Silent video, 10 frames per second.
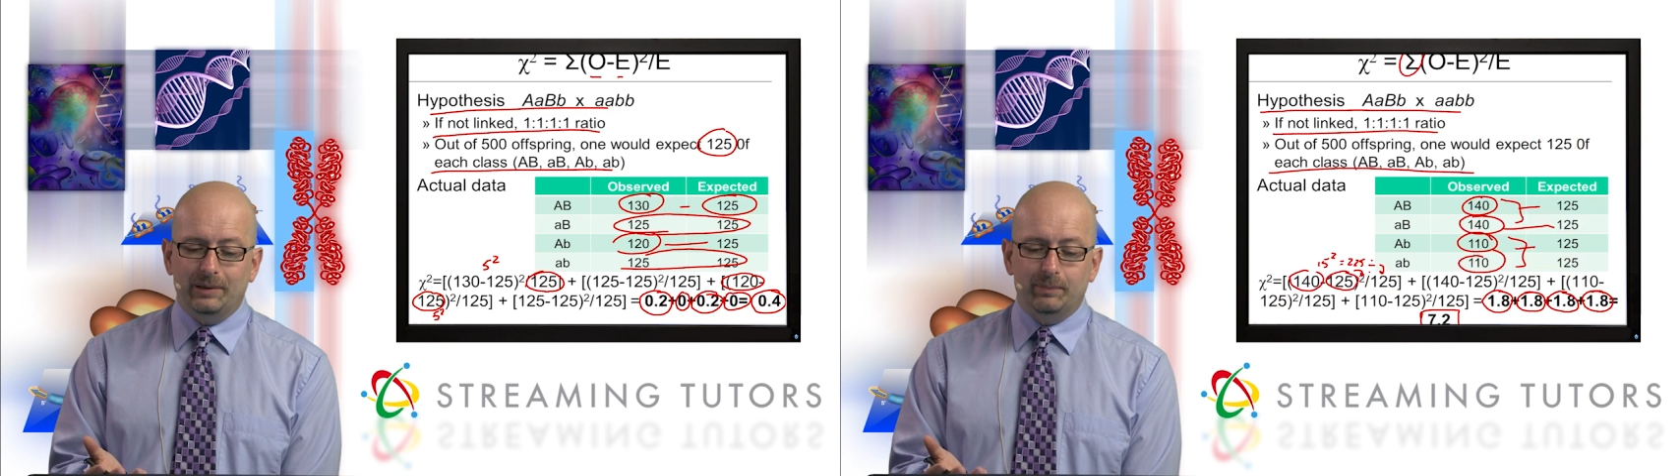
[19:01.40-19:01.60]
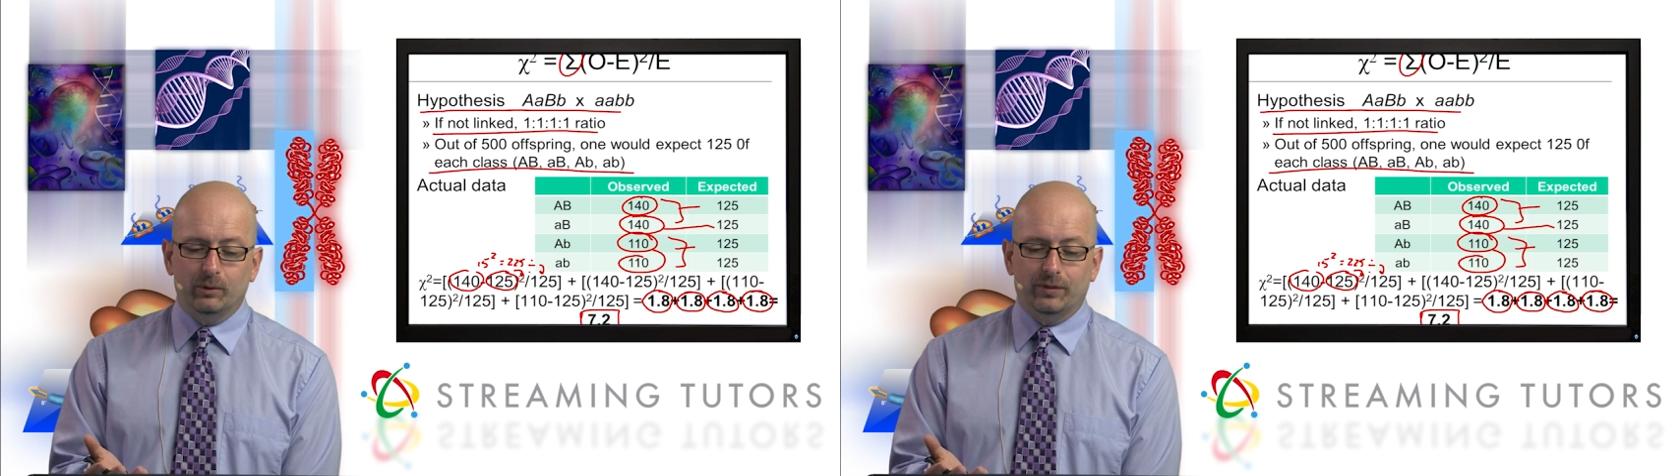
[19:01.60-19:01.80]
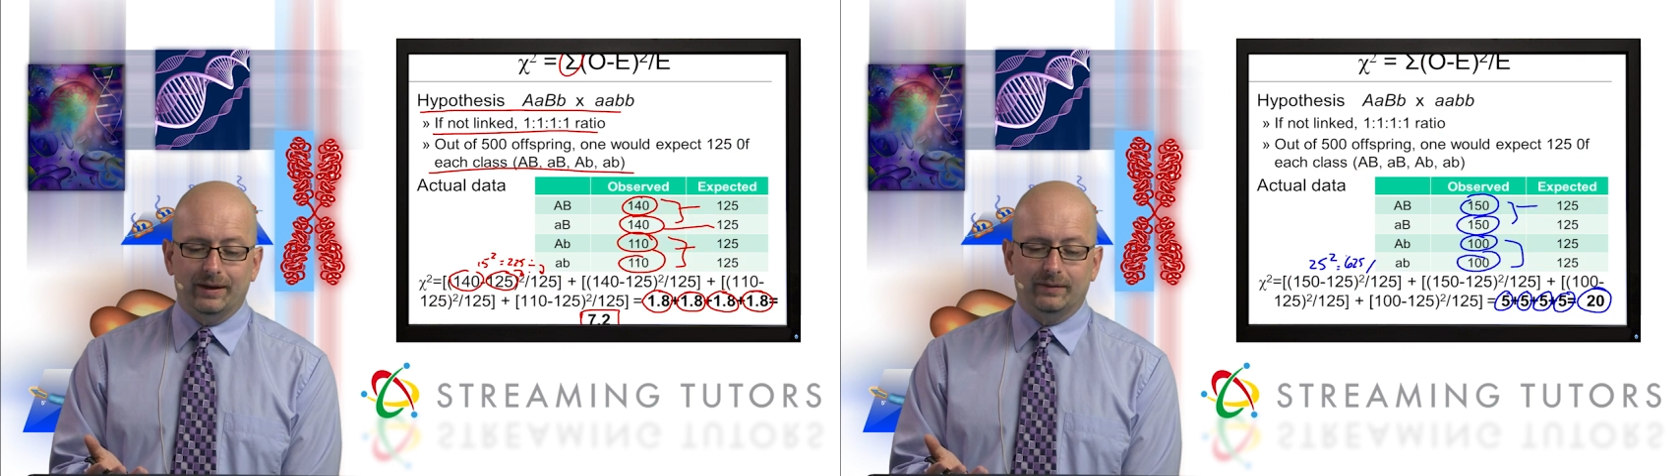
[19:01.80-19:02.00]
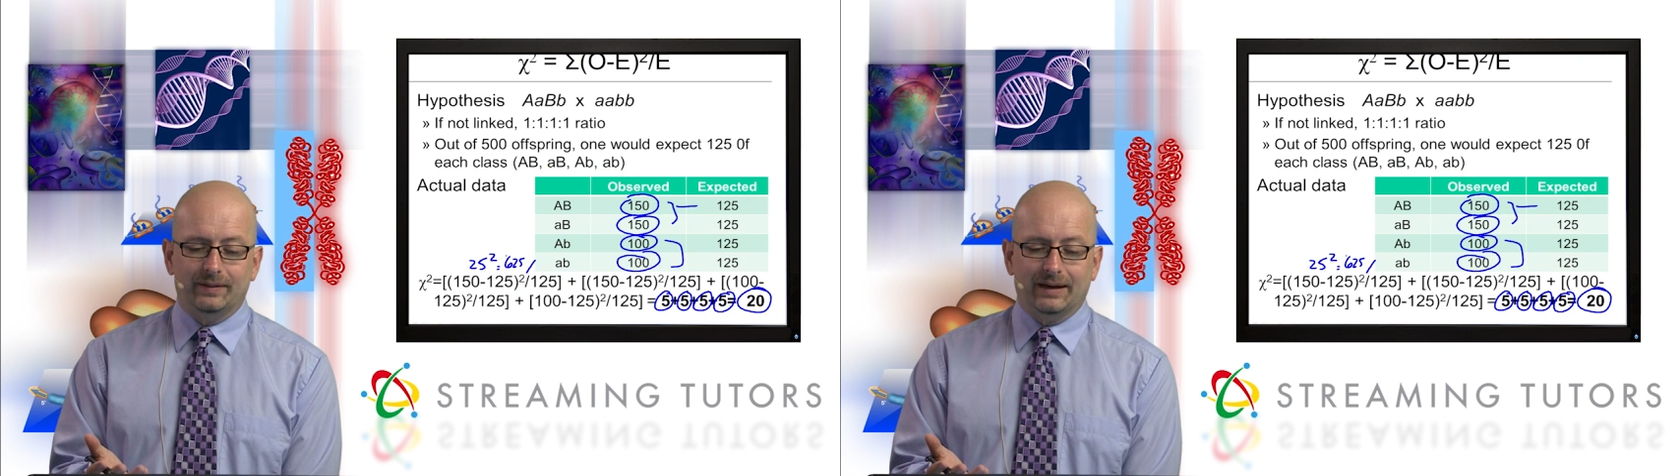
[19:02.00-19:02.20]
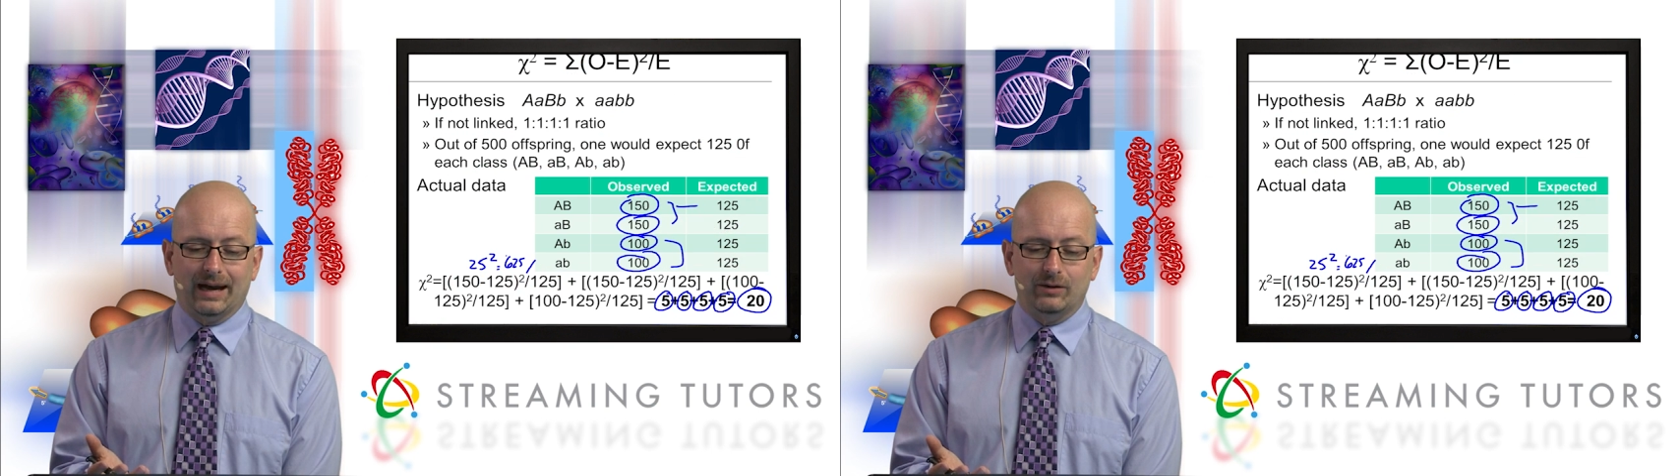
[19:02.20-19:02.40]
people think
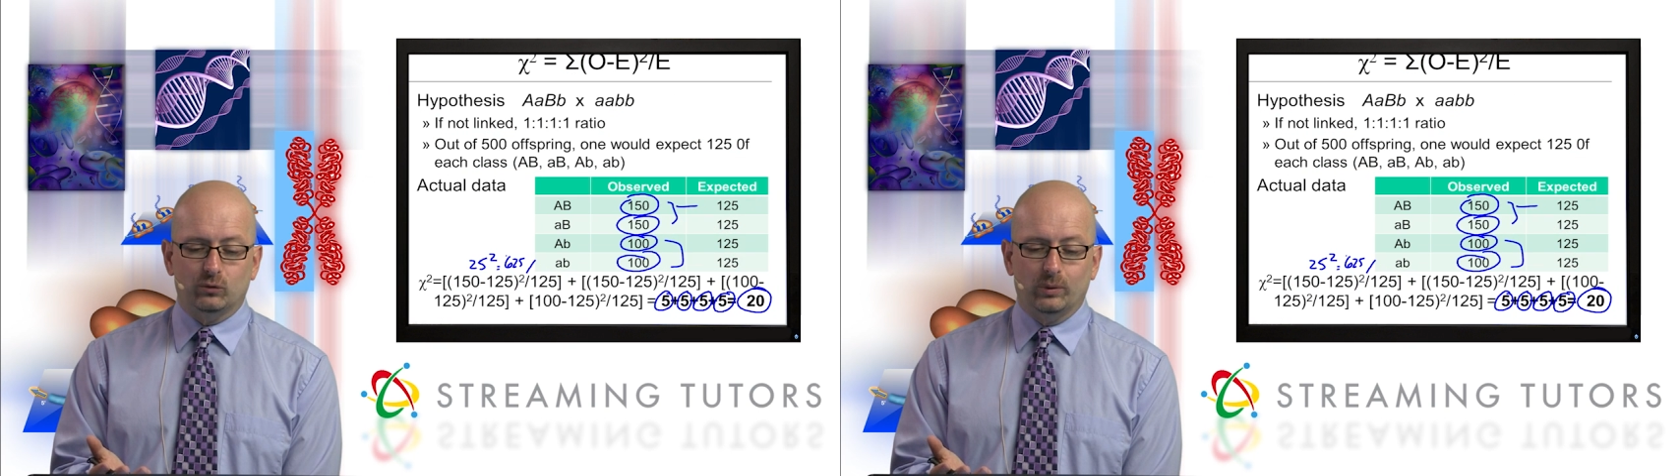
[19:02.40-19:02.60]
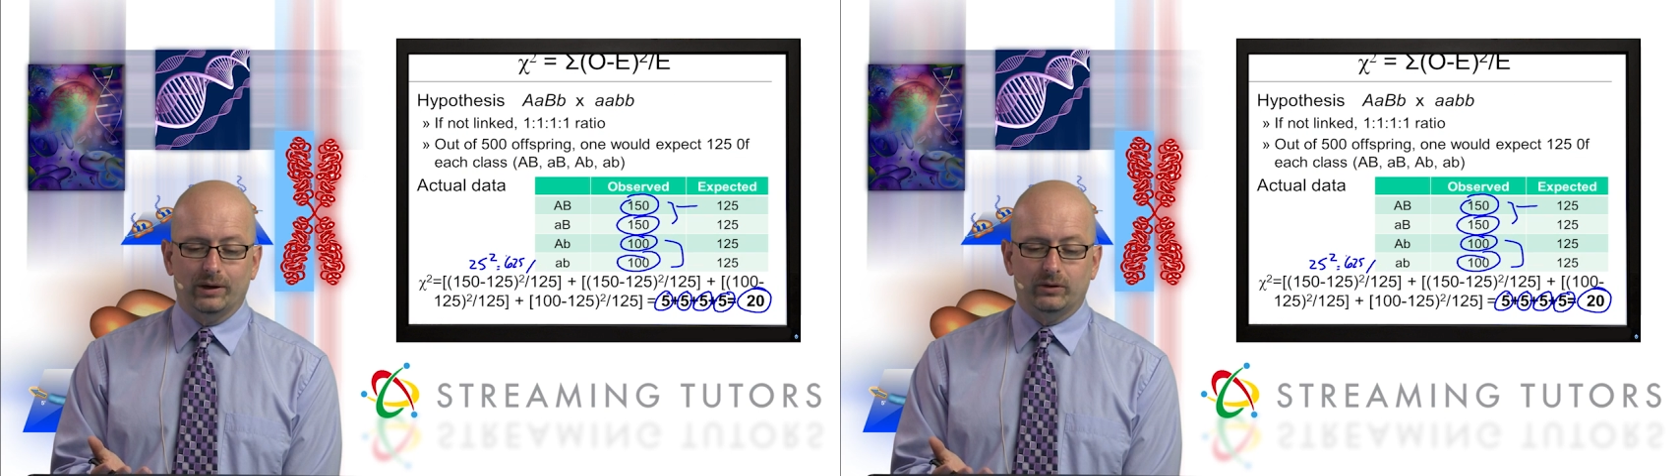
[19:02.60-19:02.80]
the chi-square